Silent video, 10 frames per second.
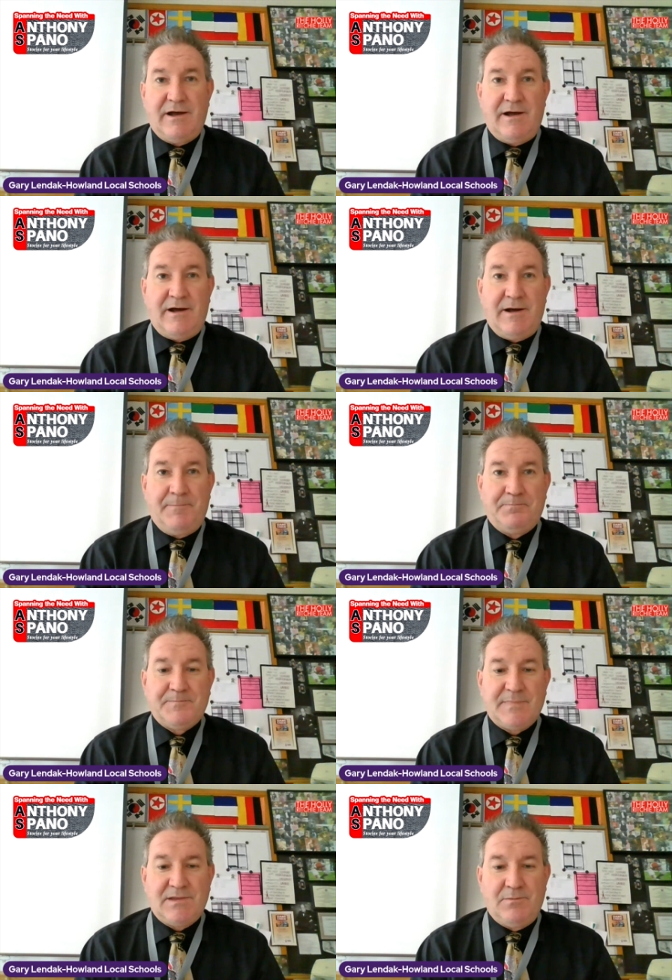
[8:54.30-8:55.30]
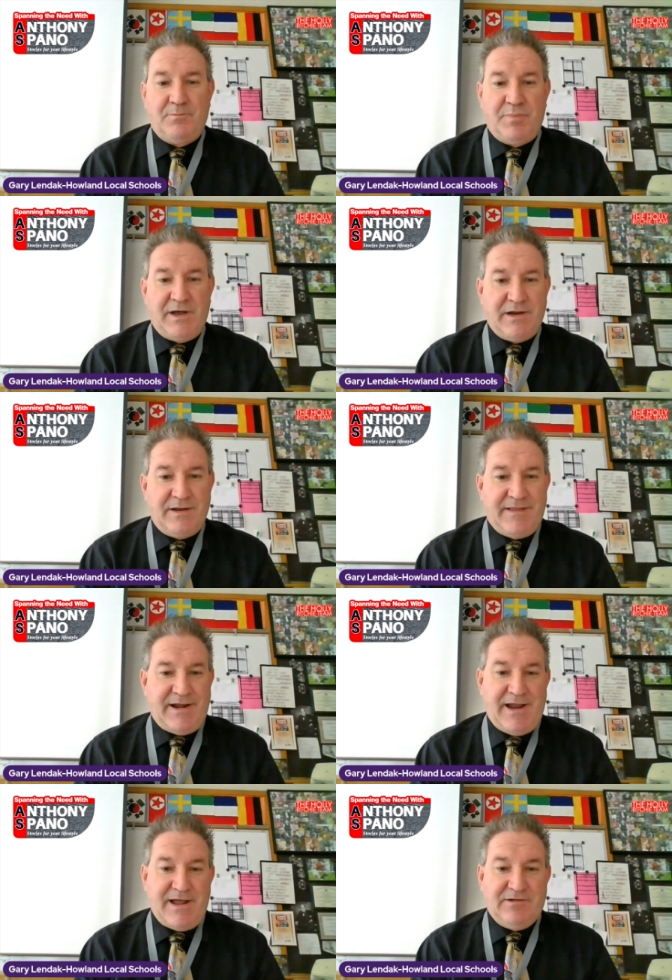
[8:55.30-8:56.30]
Um, but
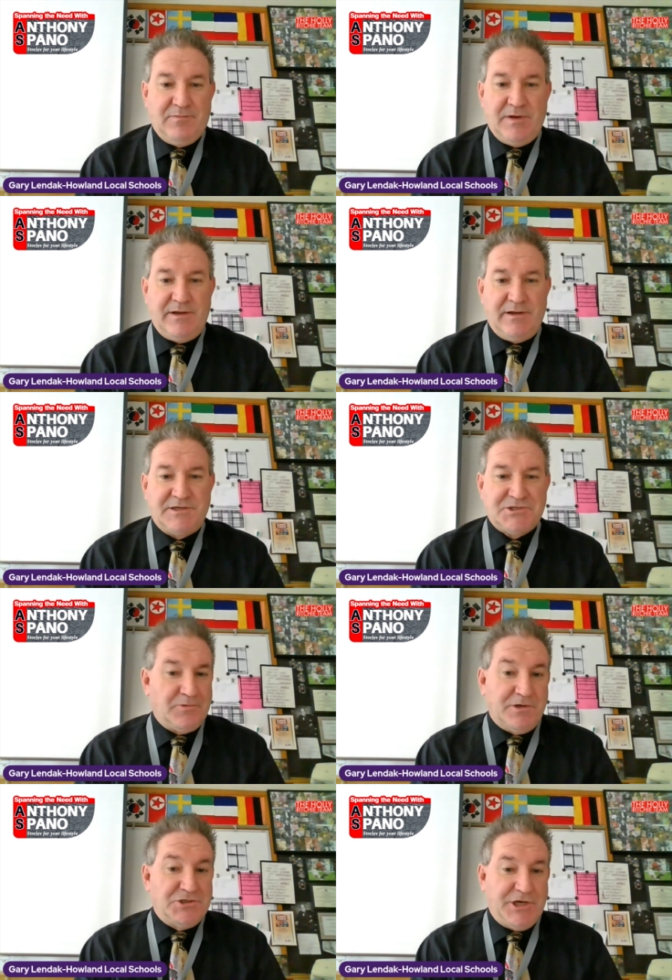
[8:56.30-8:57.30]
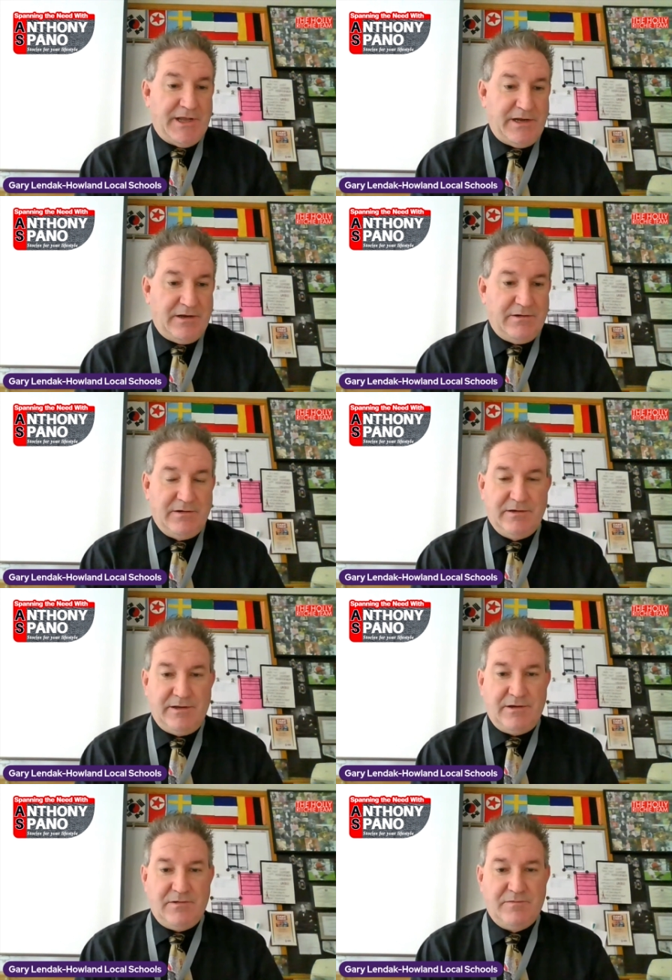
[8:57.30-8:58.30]
that had to be excruciating,
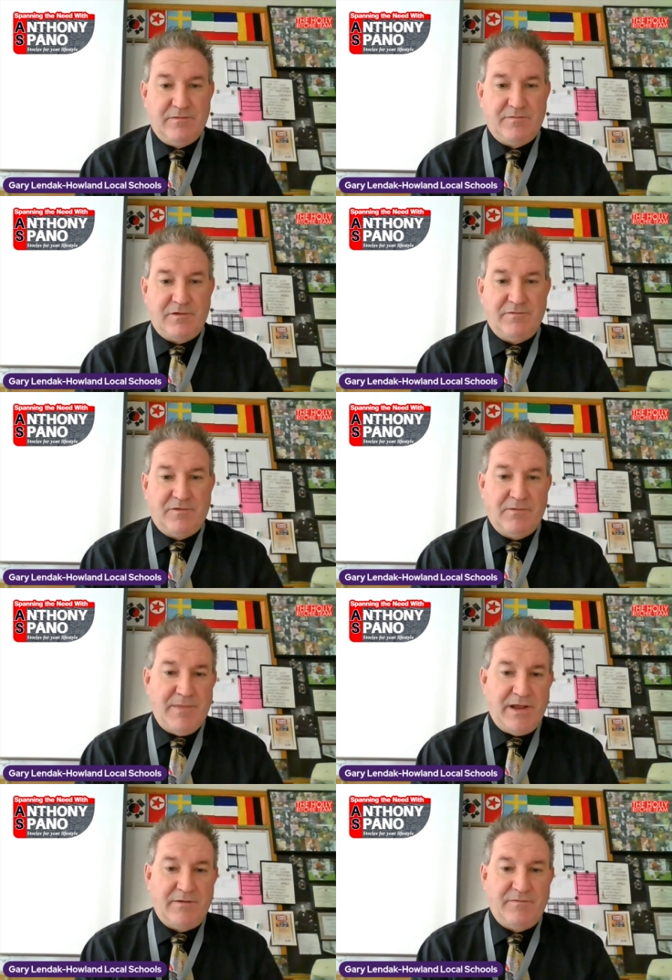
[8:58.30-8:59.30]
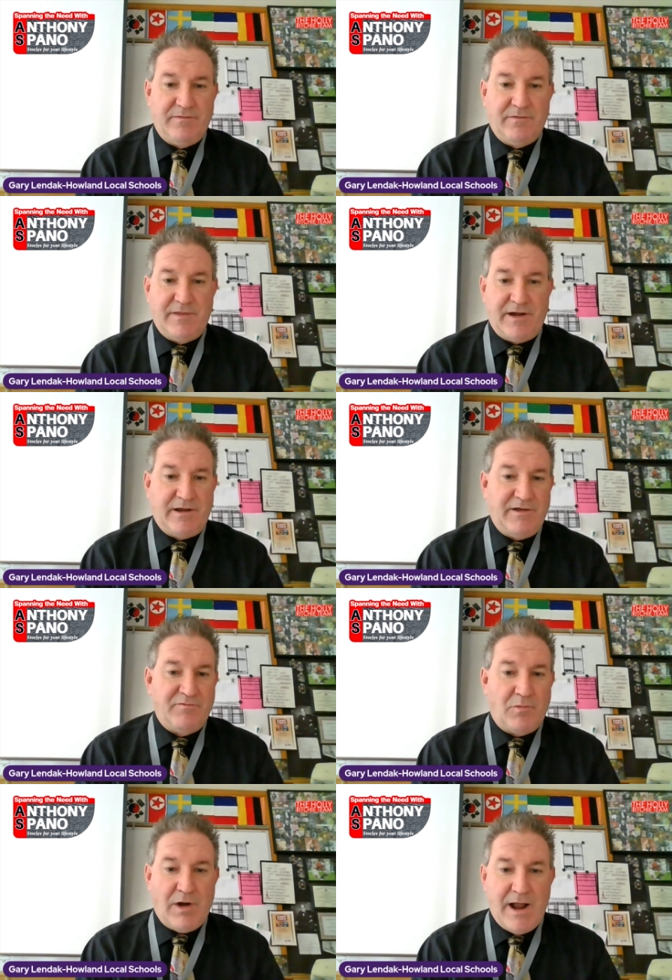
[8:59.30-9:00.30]
you know, for, for a man of that
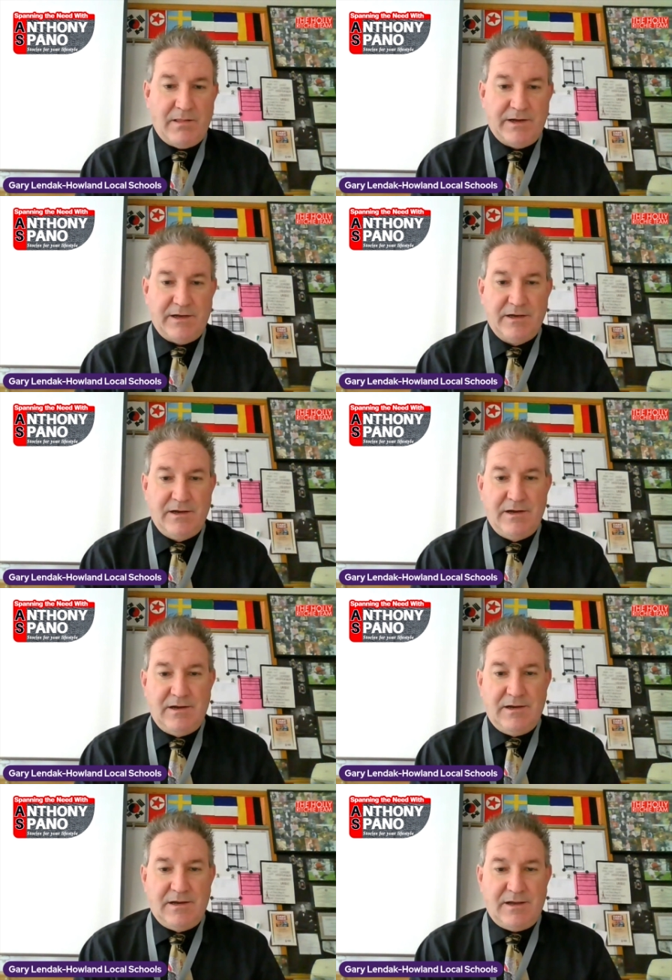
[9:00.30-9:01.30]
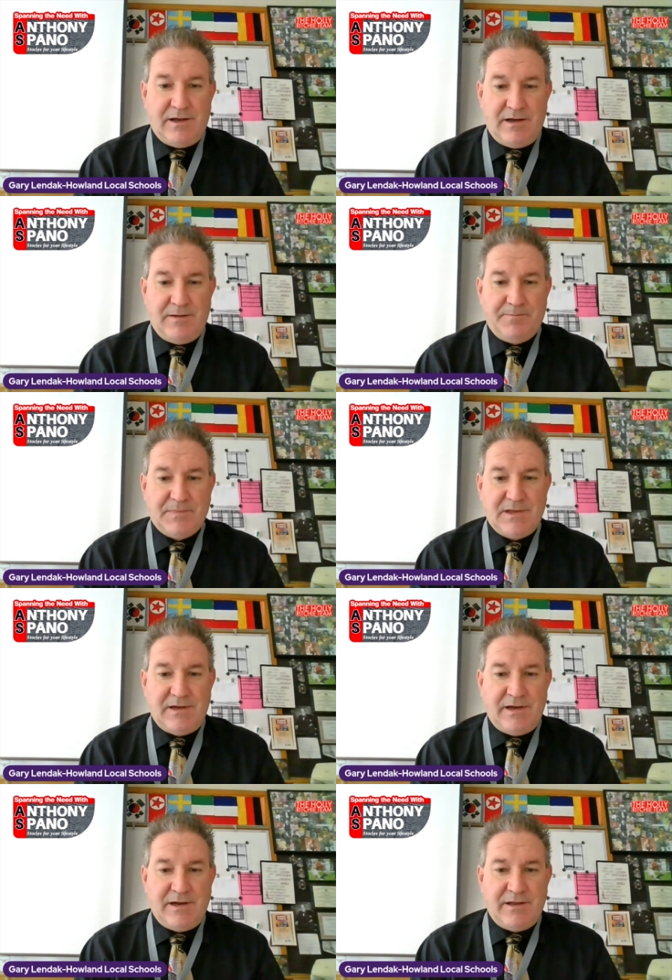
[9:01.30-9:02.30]
kind of morality. Um,
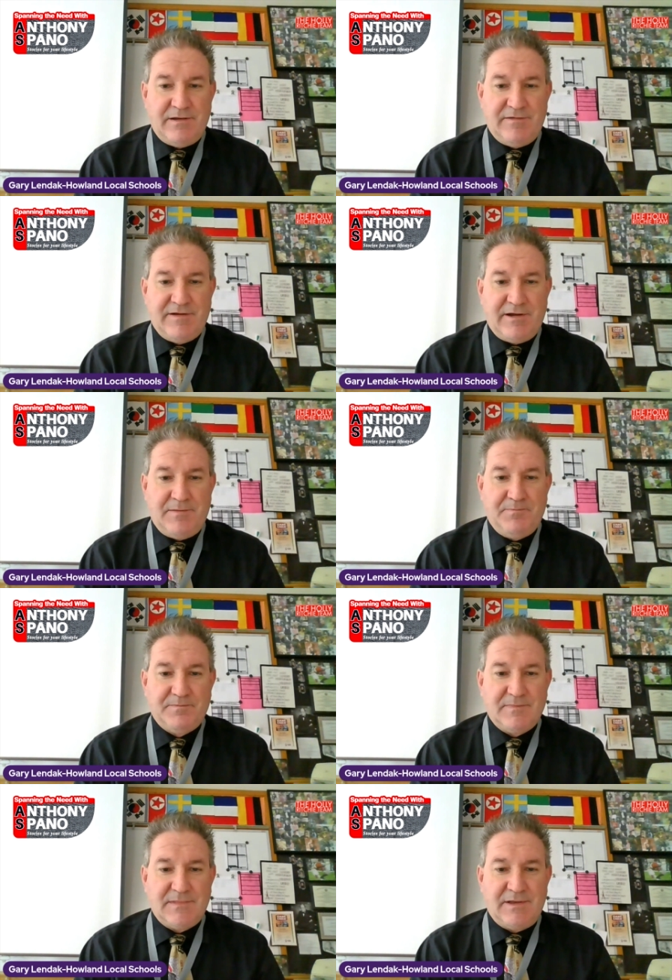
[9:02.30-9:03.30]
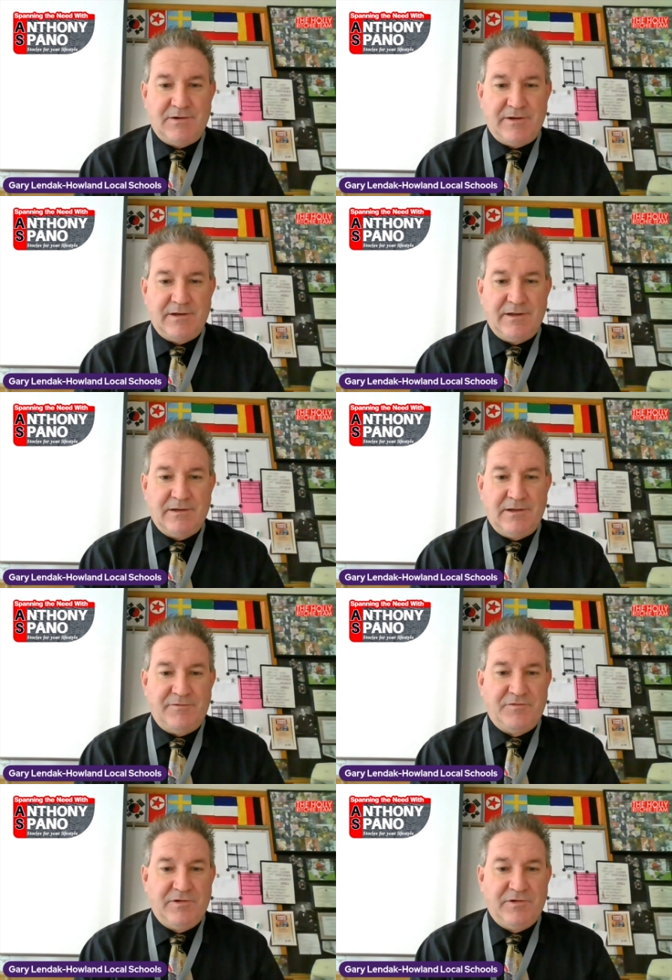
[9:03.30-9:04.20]
and, um, you know, I'd, I'd love